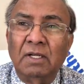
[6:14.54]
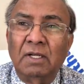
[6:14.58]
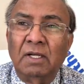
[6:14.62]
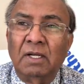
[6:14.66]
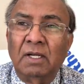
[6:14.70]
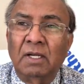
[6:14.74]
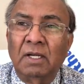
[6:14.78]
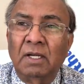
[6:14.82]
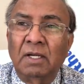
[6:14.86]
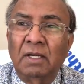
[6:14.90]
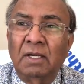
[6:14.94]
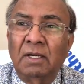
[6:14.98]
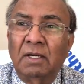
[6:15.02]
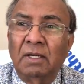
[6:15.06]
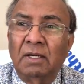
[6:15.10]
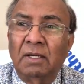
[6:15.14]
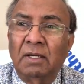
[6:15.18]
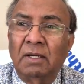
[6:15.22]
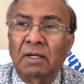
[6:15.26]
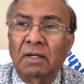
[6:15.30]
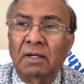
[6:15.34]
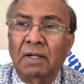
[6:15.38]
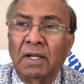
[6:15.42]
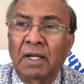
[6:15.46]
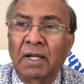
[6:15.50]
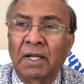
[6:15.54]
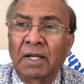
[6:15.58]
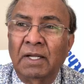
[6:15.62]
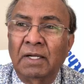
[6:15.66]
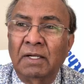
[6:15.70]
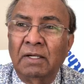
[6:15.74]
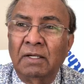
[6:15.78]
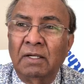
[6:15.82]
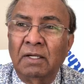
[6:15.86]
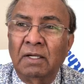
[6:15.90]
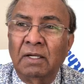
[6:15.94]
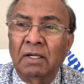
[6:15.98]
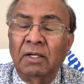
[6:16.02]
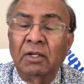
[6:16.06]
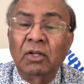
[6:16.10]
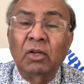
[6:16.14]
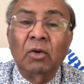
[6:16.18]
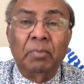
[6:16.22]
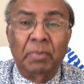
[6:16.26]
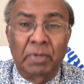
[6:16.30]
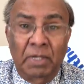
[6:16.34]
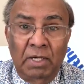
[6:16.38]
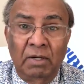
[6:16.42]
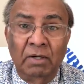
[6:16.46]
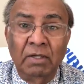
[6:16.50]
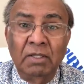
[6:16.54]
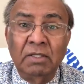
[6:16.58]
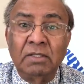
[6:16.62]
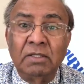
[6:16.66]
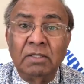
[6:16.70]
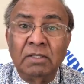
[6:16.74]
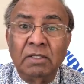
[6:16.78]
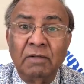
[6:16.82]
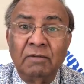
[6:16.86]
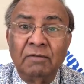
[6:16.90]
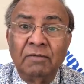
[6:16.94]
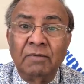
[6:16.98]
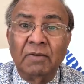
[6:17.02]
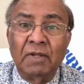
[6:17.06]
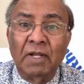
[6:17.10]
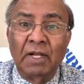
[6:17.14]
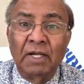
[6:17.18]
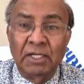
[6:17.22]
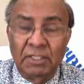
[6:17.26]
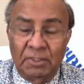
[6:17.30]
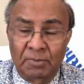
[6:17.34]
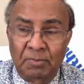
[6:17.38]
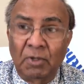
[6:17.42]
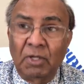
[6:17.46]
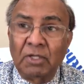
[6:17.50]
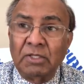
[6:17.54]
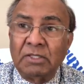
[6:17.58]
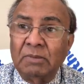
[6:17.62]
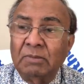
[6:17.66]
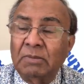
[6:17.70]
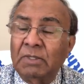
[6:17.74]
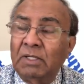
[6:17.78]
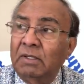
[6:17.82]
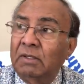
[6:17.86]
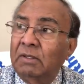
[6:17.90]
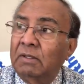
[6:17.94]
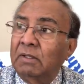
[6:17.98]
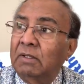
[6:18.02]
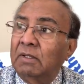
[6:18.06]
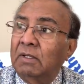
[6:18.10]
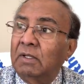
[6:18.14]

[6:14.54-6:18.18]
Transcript: and your parents, if that is possible,